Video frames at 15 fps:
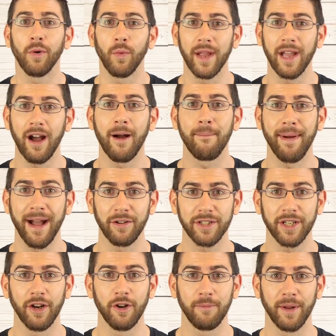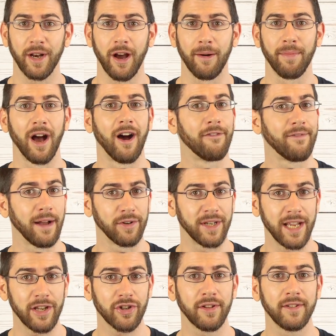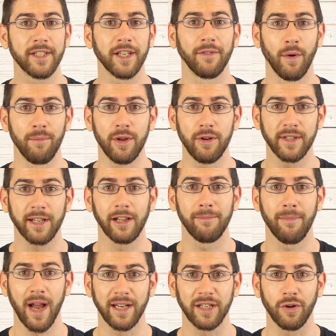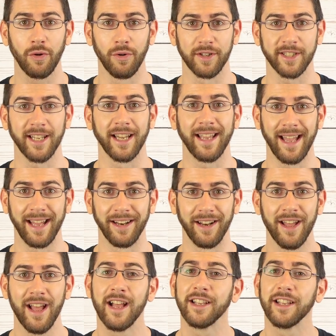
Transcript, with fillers: We are about to open up our Foundations of a Musical Mind course again,